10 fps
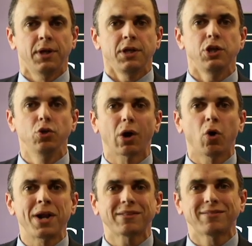you are
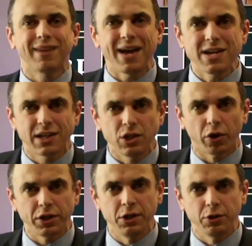going to take
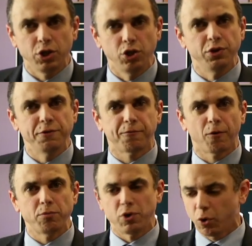your
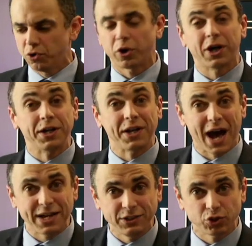uniform, you're going to
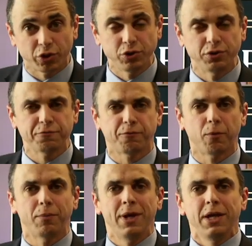organize your
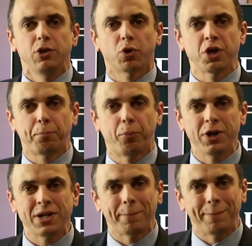uniform, you're going to put
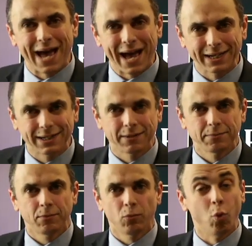in a bag,
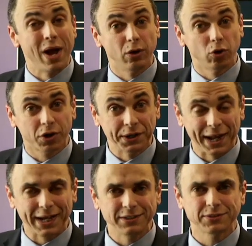well
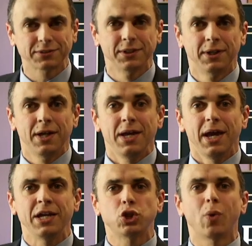organized,
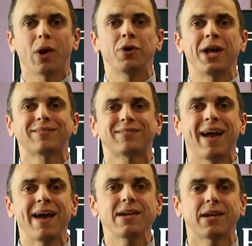and you are going to
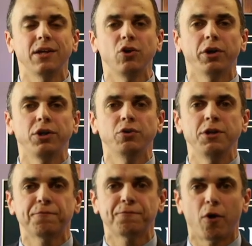take your
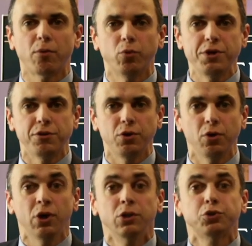uniform with
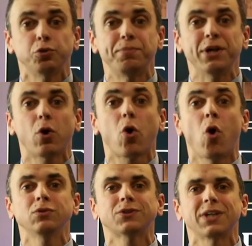you to be
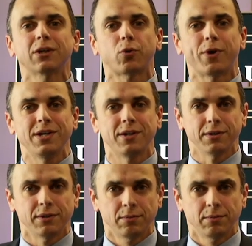consecrated.